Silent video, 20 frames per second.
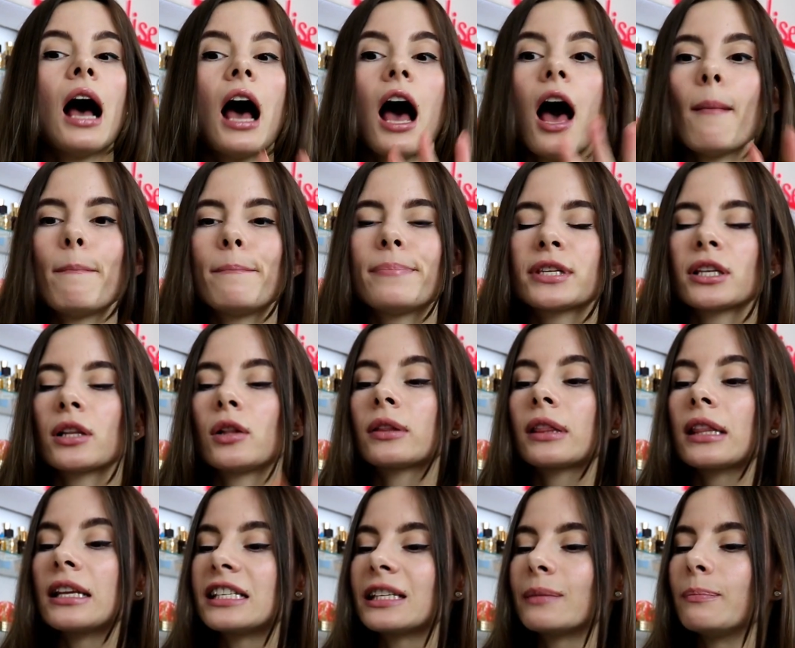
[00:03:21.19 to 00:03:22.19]

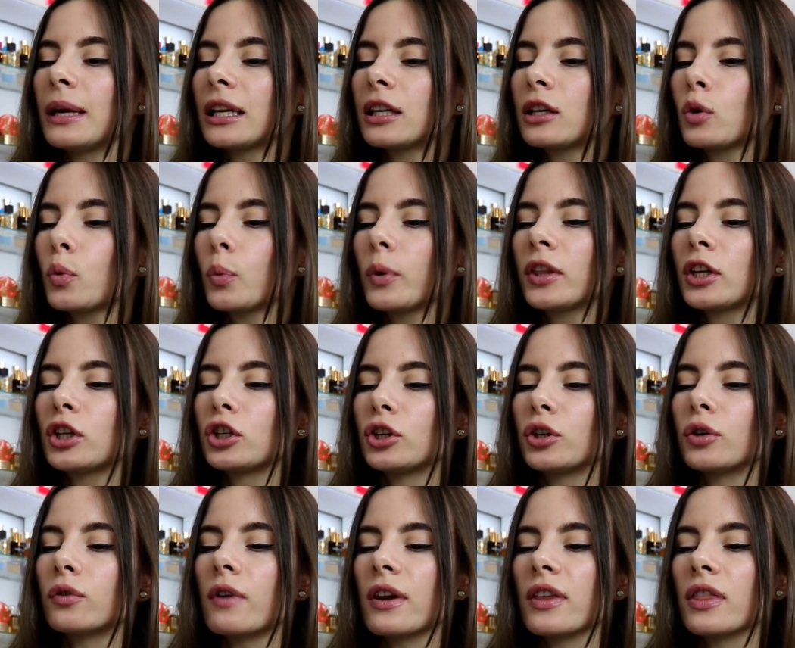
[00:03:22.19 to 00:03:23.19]
absolutely smitten with it
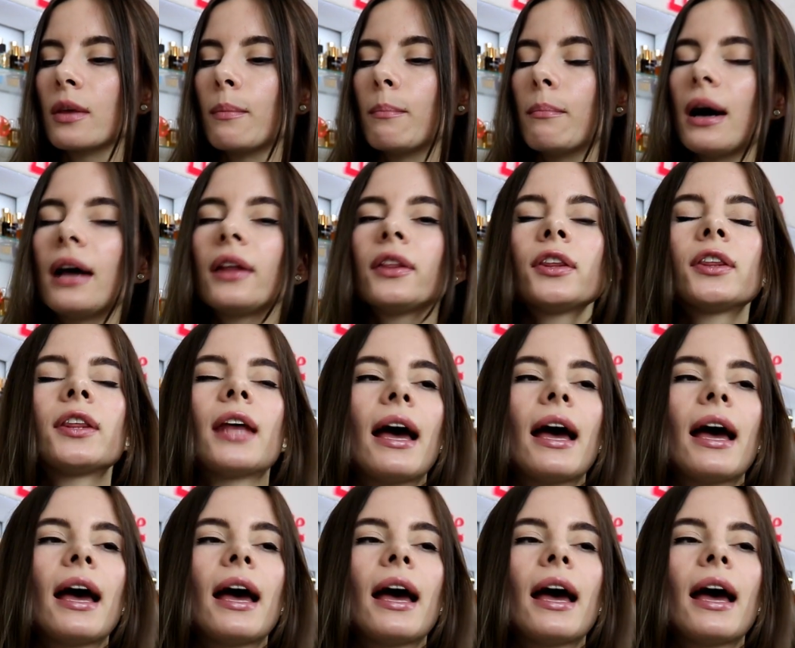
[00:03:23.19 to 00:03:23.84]
during the month,